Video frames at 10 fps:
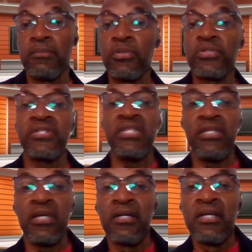more
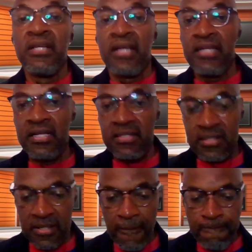senior. And
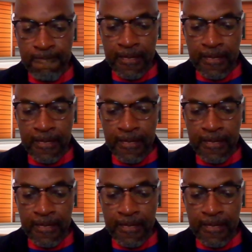that's